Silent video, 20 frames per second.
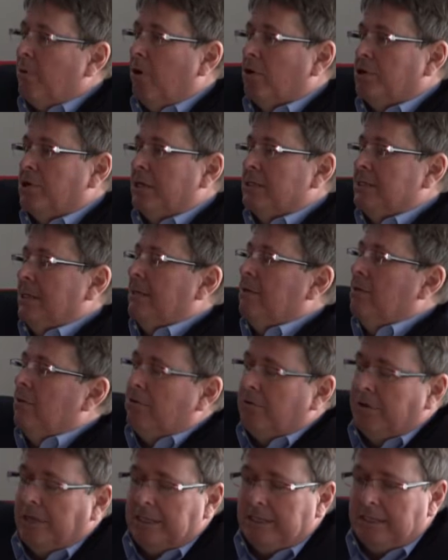projects and
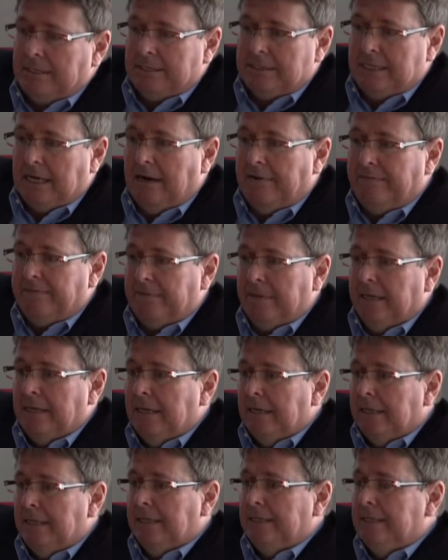concrete stuff
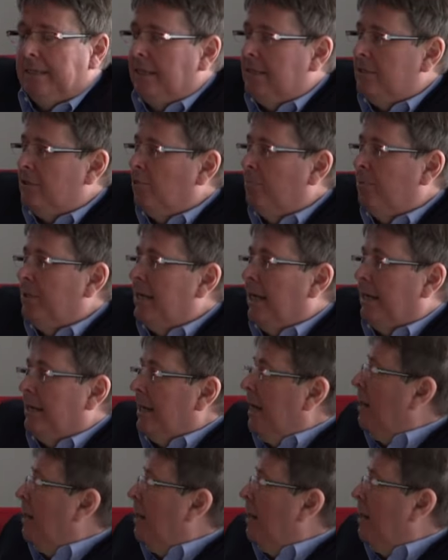that need to be done.